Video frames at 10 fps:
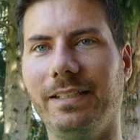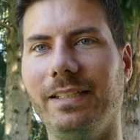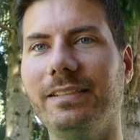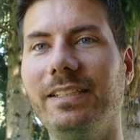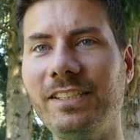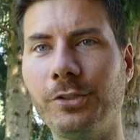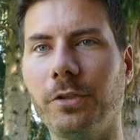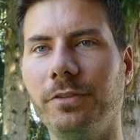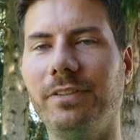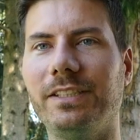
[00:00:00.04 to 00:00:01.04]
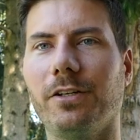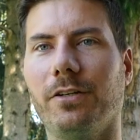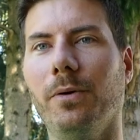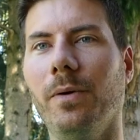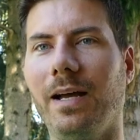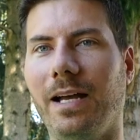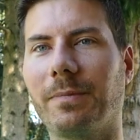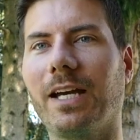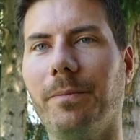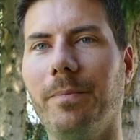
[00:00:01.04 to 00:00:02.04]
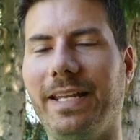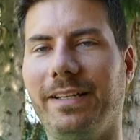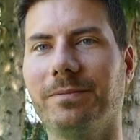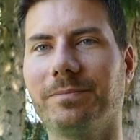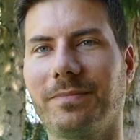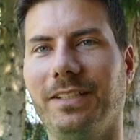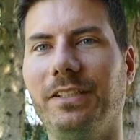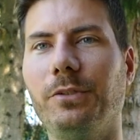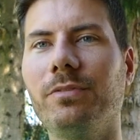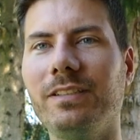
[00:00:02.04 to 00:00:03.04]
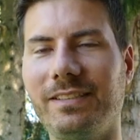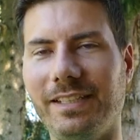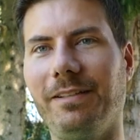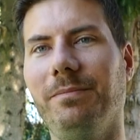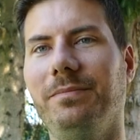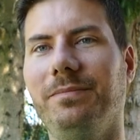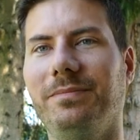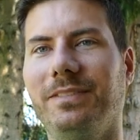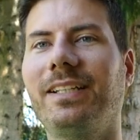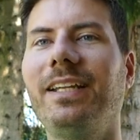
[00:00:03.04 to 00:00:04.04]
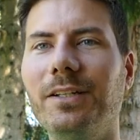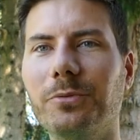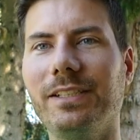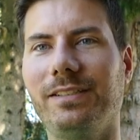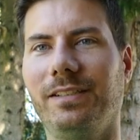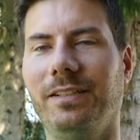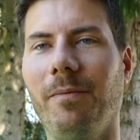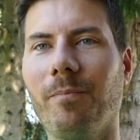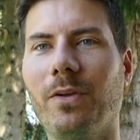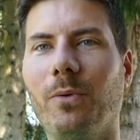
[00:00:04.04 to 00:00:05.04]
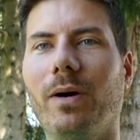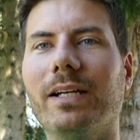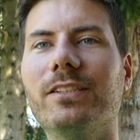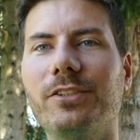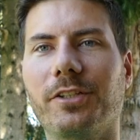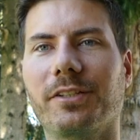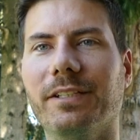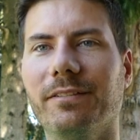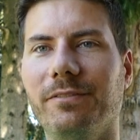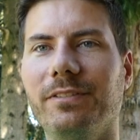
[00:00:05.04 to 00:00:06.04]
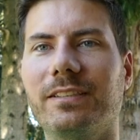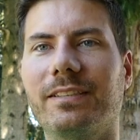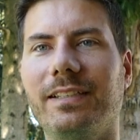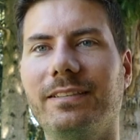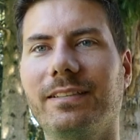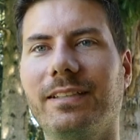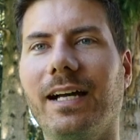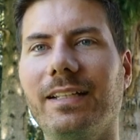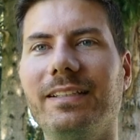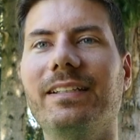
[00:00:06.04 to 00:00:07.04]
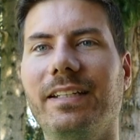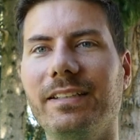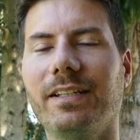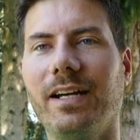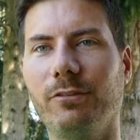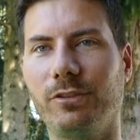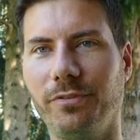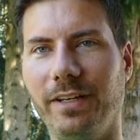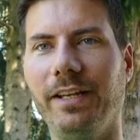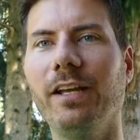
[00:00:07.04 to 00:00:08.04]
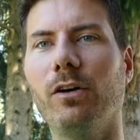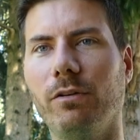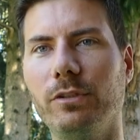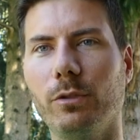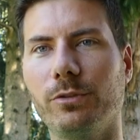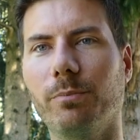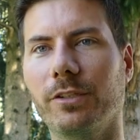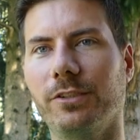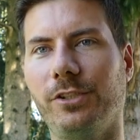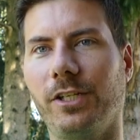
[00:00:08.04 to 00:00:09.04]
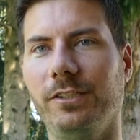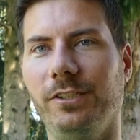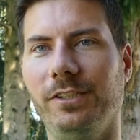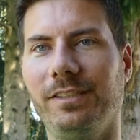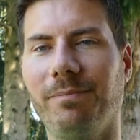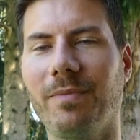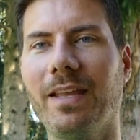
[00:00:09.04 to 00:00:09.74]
In this short video I'm gonna make, you will see the key reason why the jury will set Kyle Rittenhouse free of those murder charges.